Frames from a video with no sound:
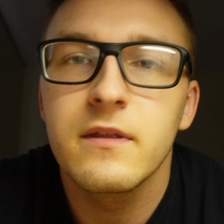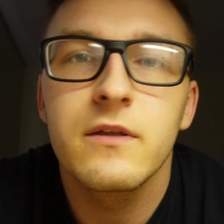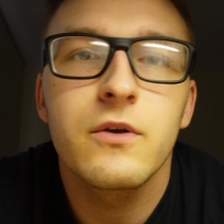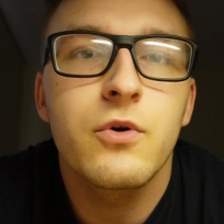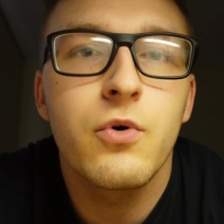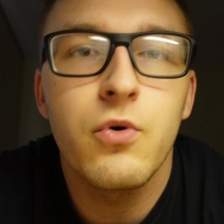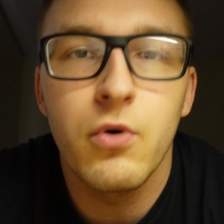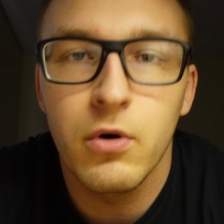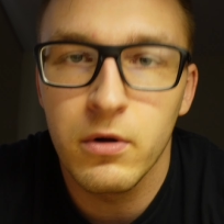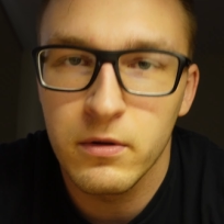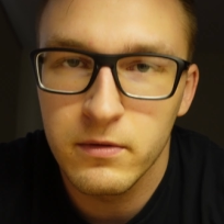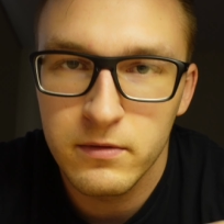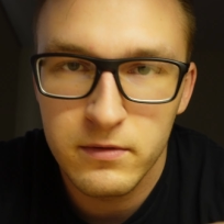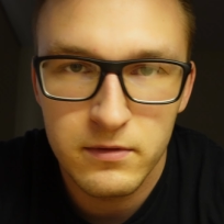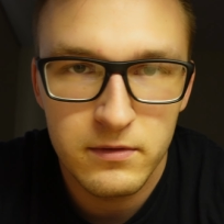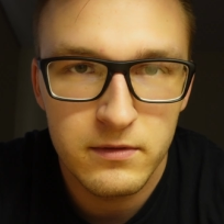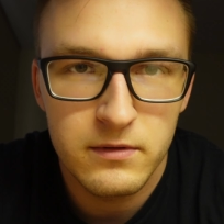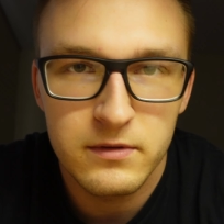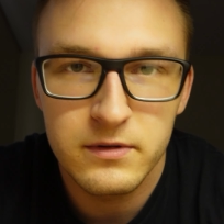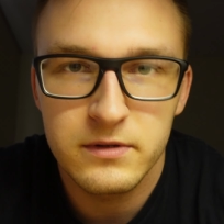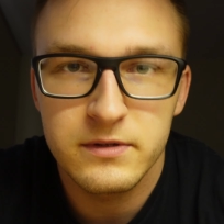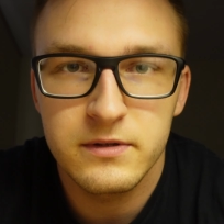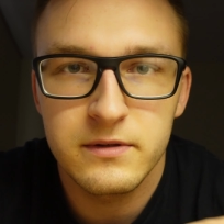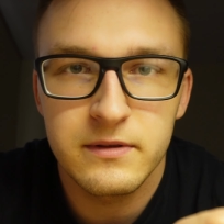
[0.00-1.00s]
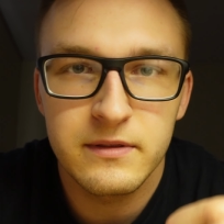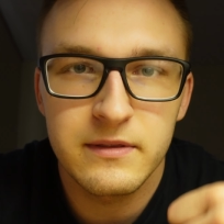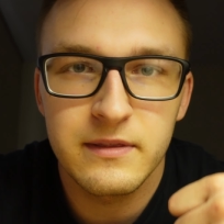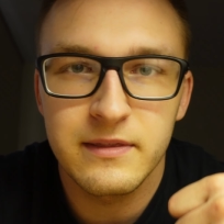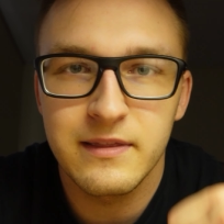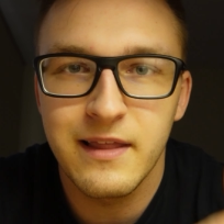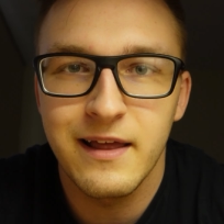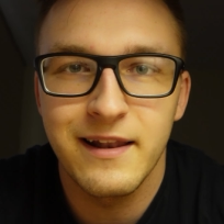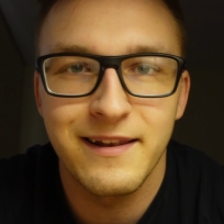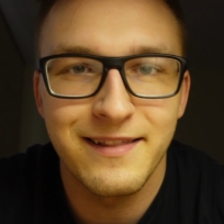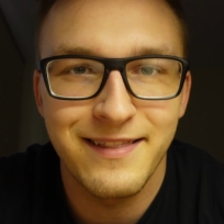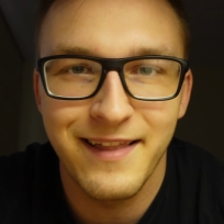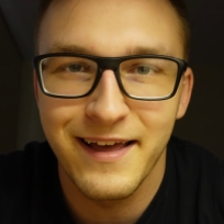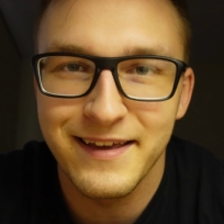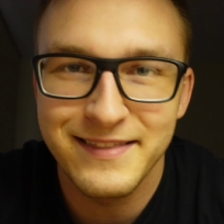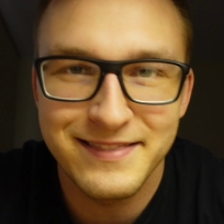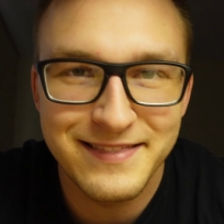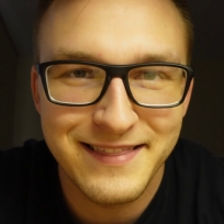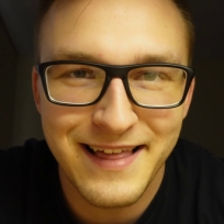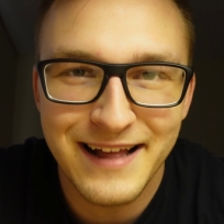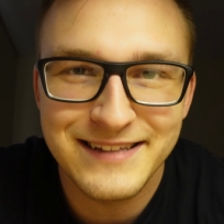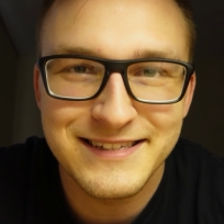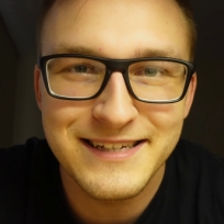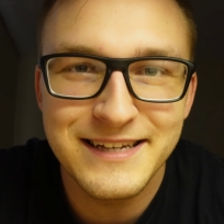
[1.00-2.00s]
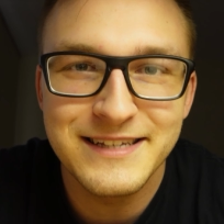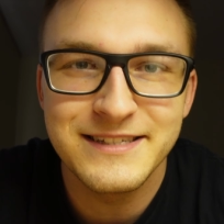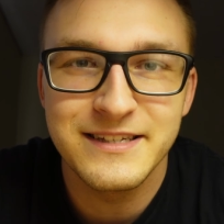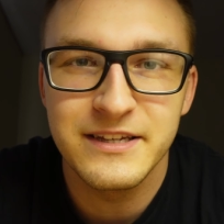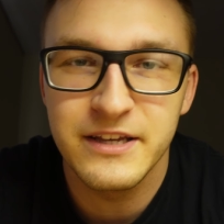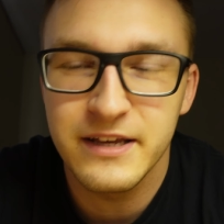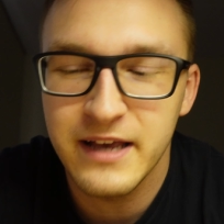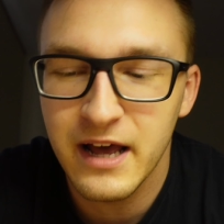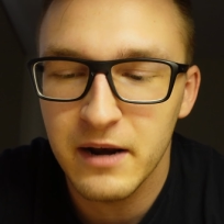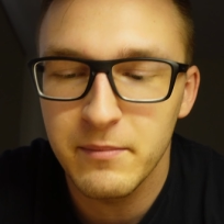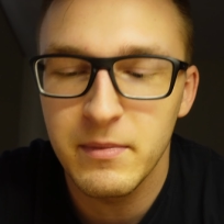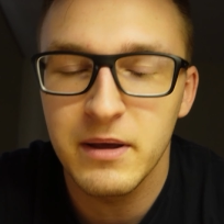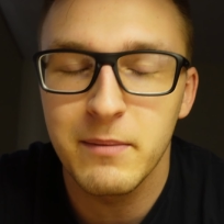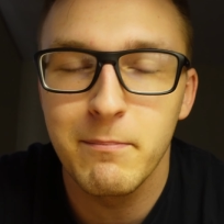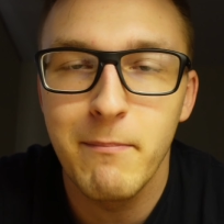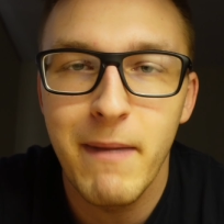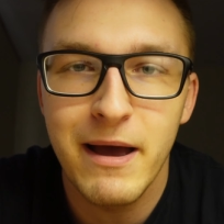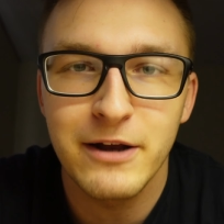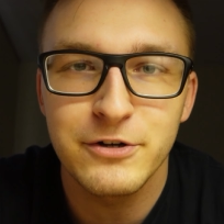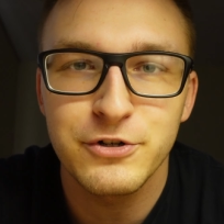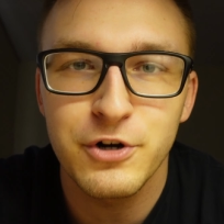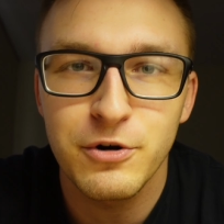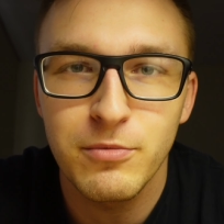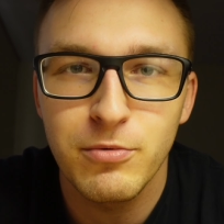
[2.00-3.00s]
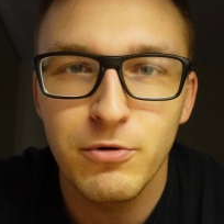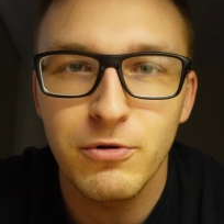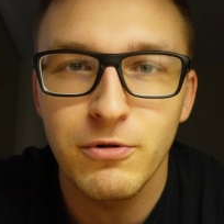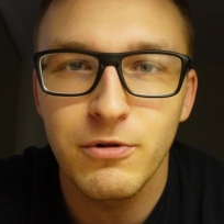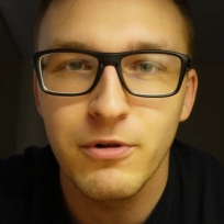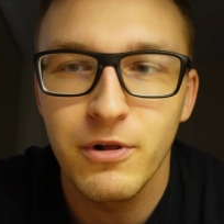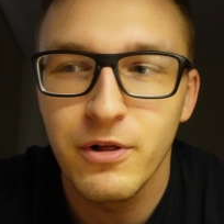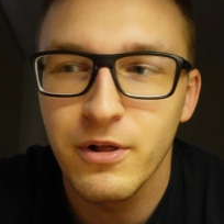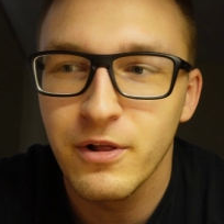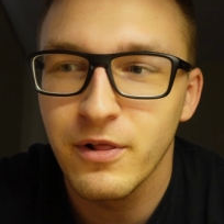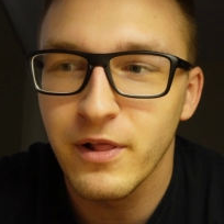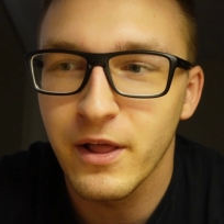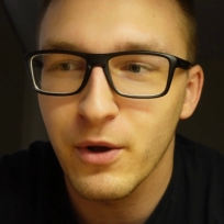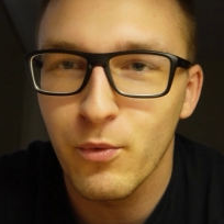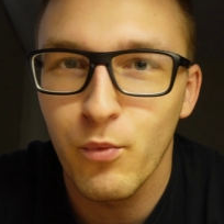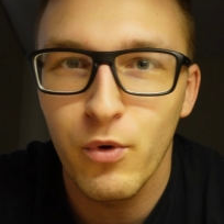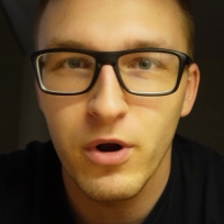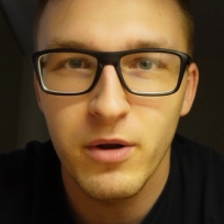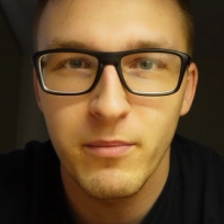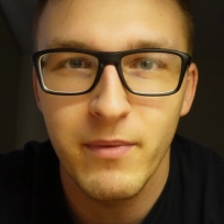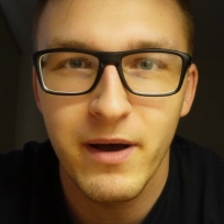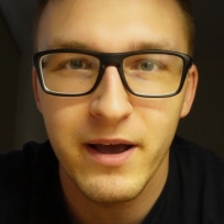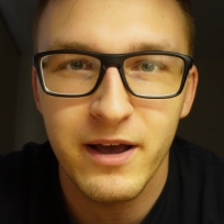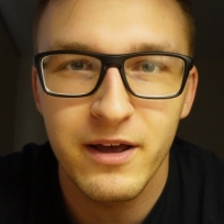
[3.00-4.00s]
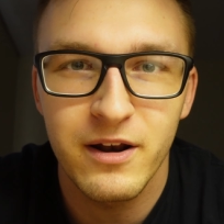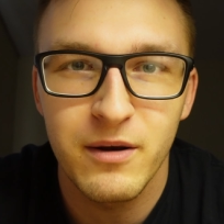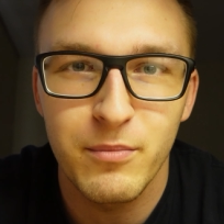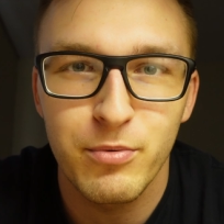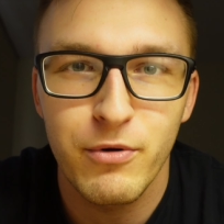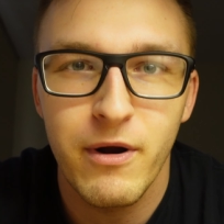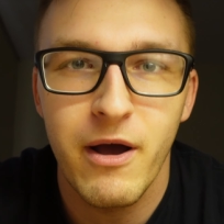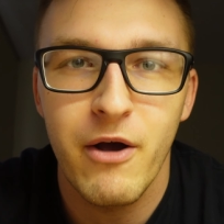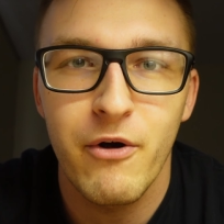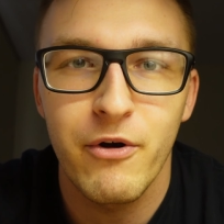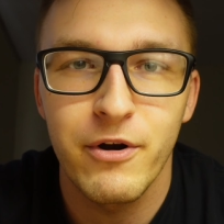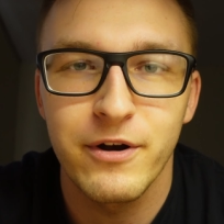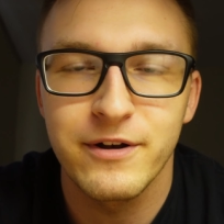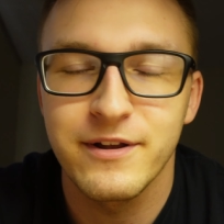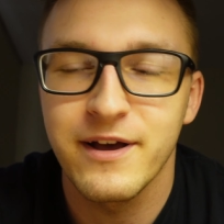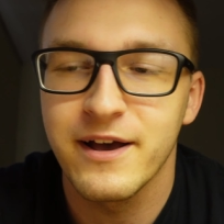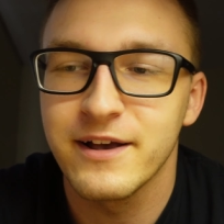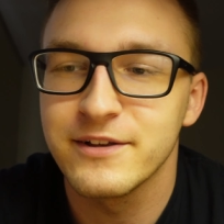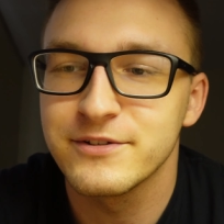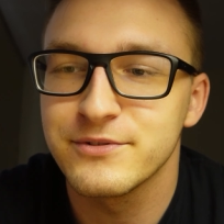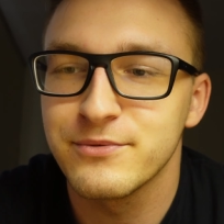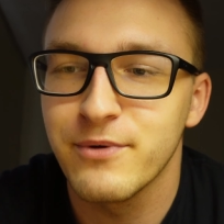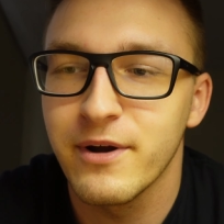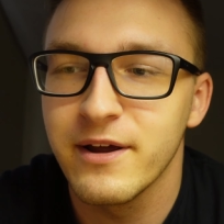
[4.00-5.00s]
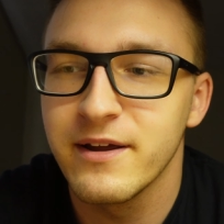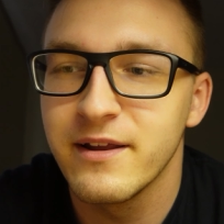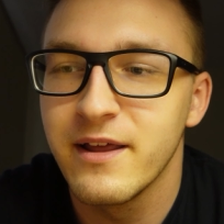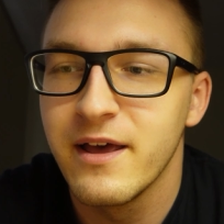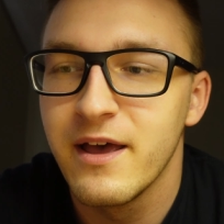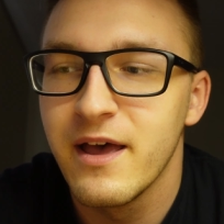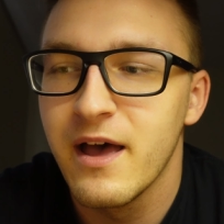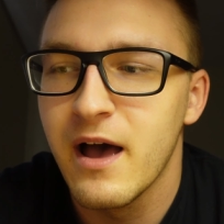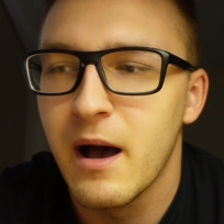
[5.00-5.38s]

Cool. then like that's easy. You got to make measurable, like what am I going to prioritize, right?